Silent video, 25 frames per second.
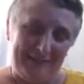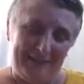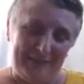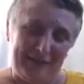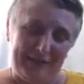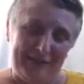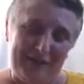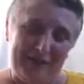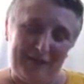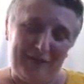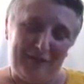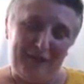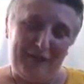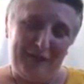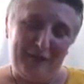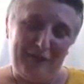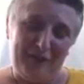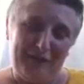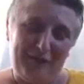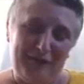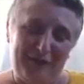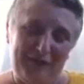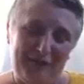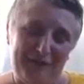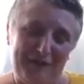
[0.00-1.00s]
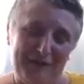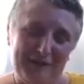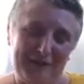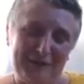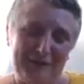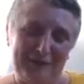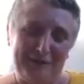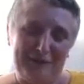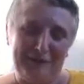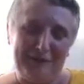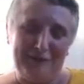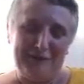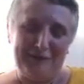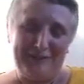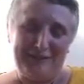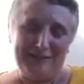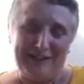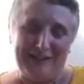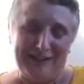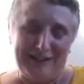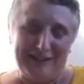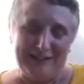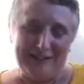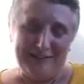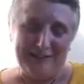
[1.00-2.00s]
But if you sort of
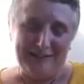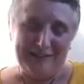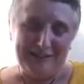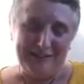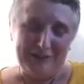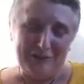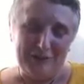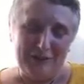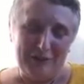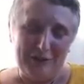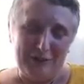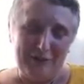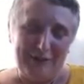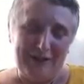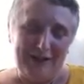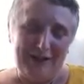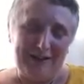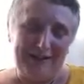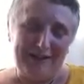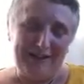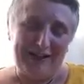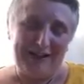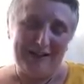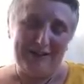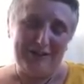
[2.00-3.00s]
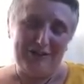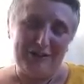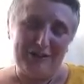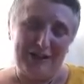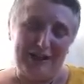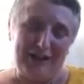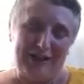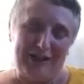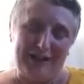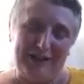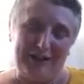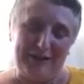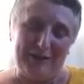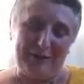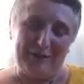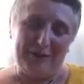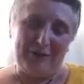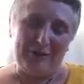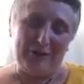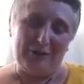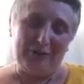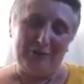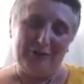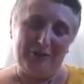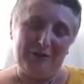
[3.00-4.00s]
sense that you are that
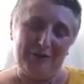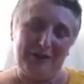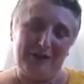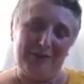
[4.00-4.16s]
child, you will